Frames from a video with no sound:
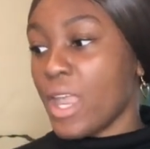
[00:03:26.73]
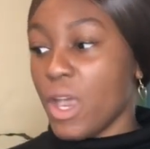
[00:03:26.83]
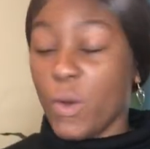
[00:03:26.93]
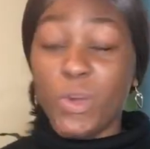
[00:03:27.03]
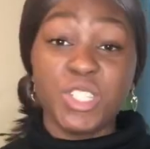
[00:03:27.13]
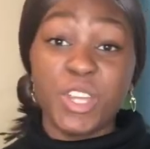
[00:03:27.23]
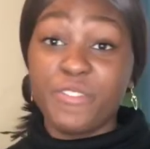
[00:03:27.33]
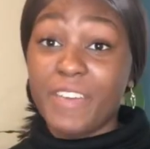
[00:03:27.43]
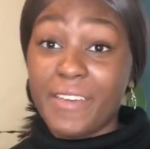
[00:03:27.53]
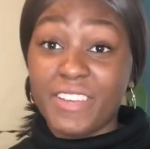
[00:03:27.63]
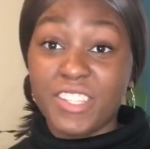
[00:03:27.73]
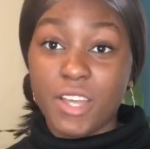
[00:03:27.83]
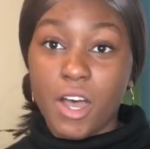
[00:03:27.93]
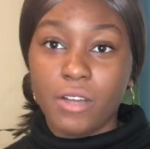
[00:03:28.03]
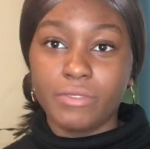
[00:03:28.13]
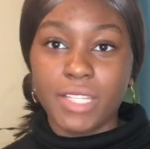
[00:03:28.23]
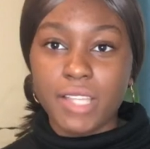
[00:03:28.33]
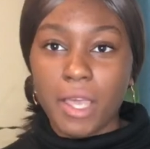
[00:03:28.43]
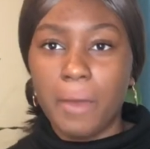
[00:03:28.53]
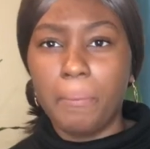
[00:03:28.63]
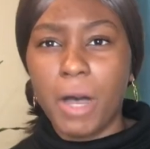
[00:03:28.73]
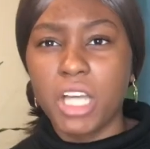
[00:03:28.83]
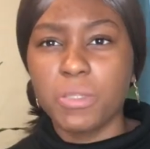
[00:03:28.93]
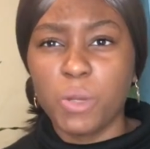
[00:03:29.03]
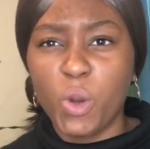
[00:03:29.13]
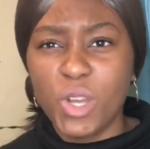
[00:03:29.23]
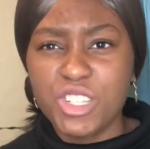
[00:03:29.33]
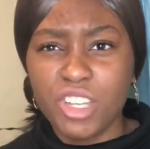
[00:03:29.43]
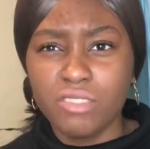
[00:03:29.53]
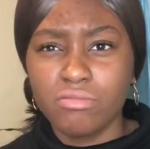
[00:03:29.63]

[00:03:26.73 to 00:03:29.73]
What's your favorite song? That's like an impossible question.